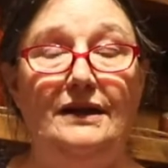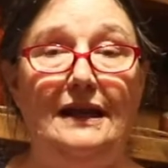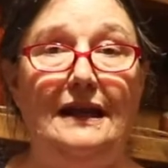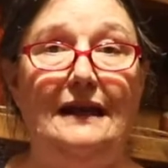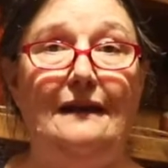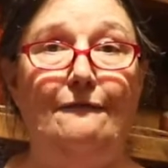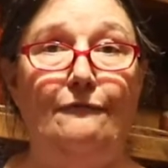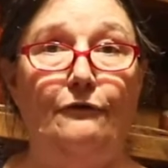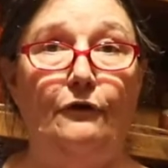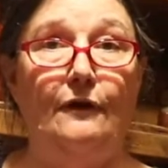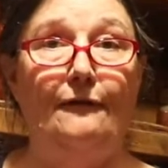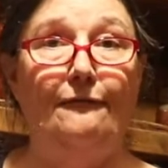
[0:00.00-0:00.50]

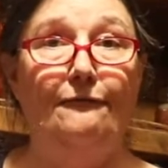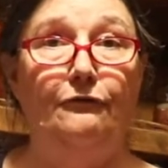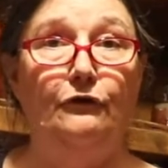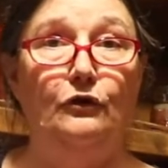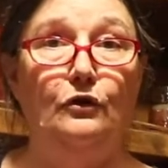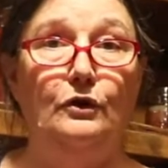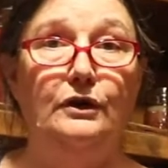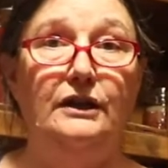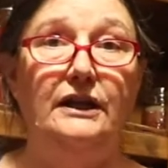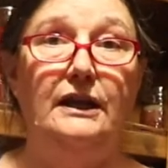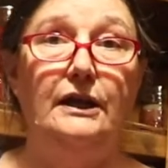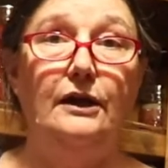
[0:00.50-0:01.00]
need for a
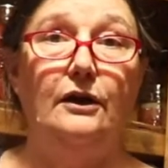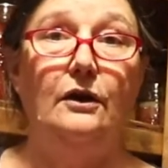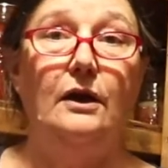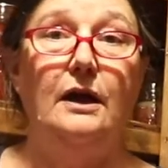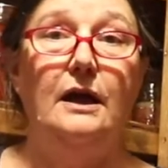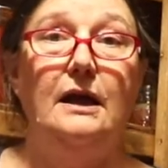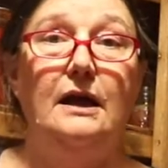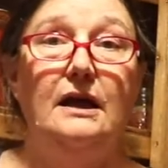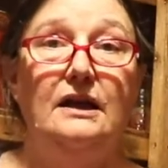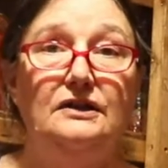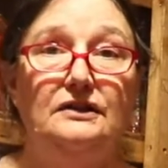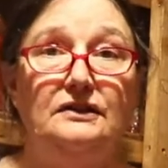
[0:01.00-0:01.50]
full year
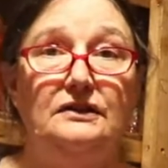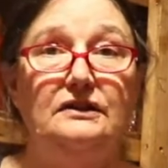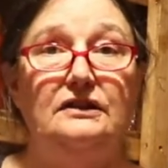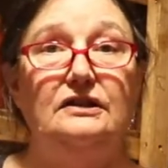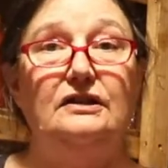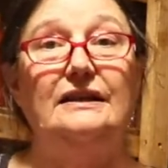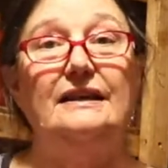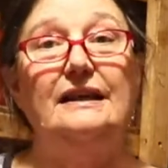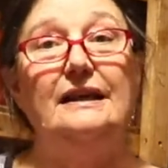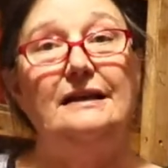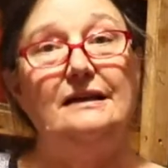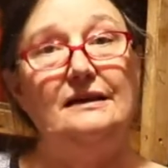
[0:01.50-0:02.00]

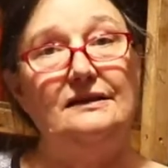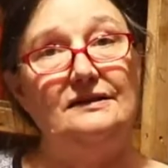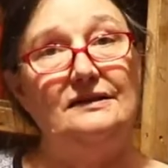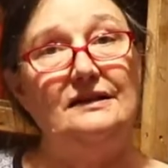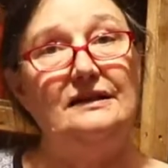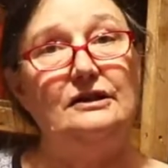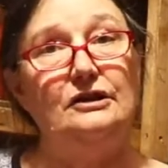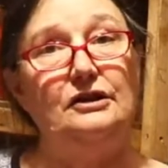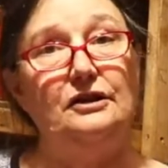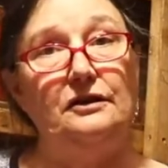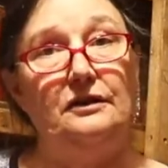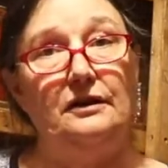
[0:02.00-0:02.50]
to get us
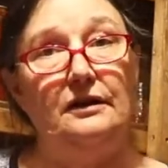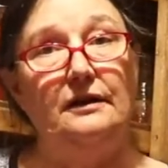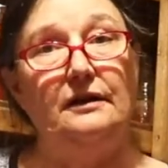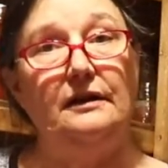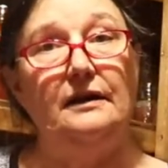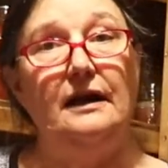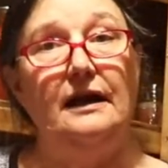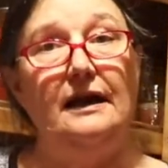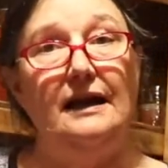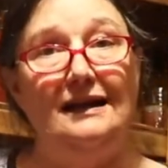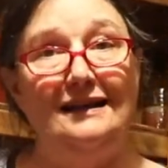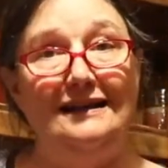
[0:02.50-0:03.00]
into
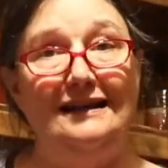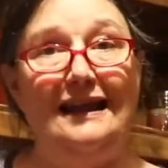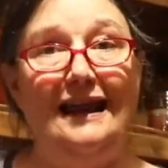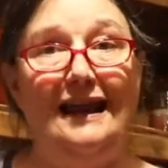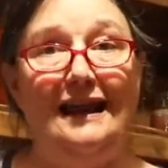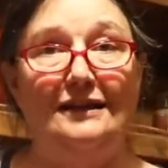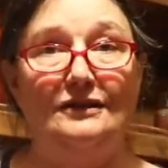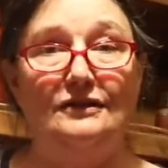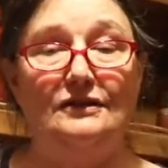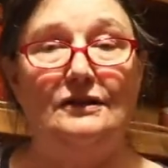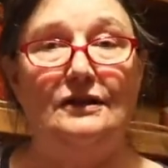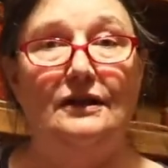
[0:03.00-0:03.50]
the
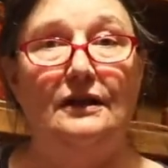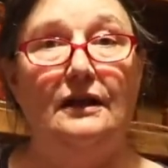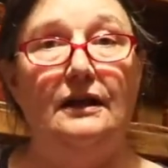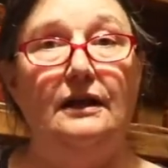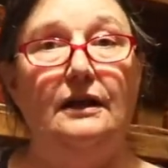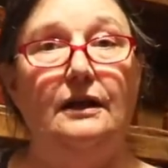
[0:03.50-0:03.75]
next